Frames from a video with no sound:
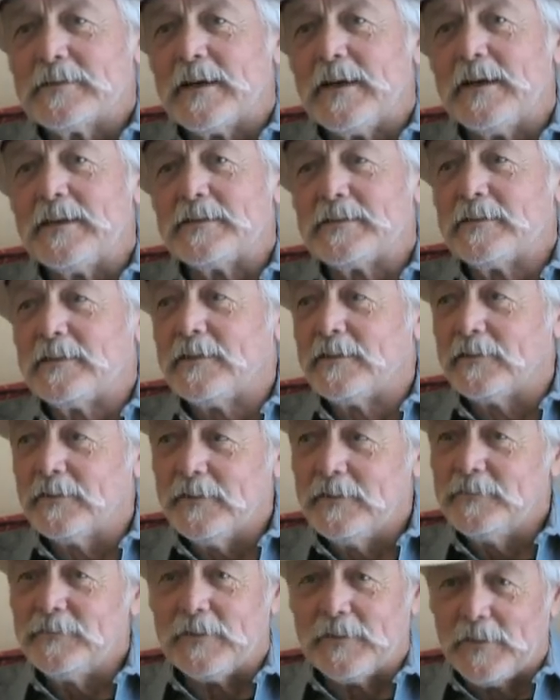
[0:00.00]
guys
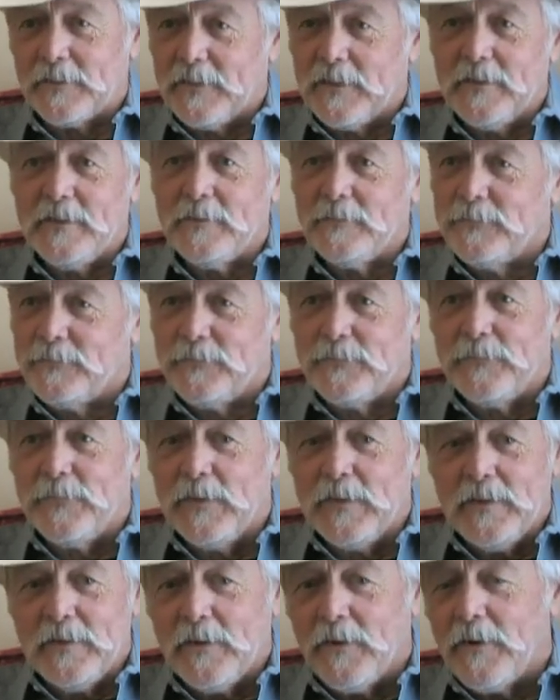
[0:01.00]
lived it.
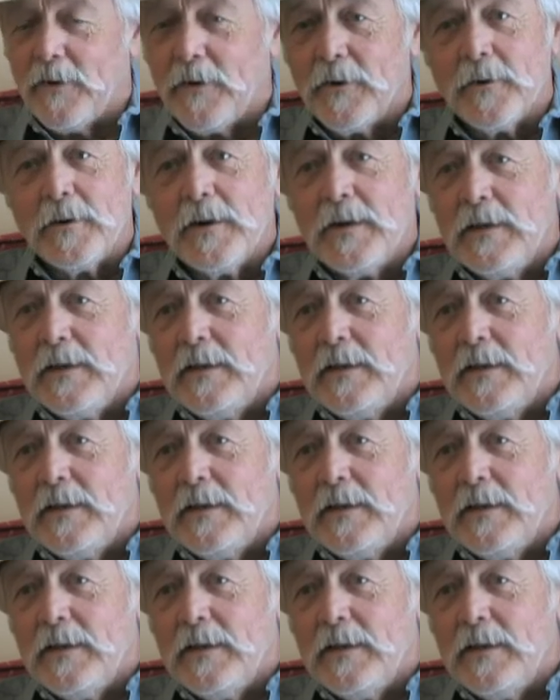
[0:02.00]
They are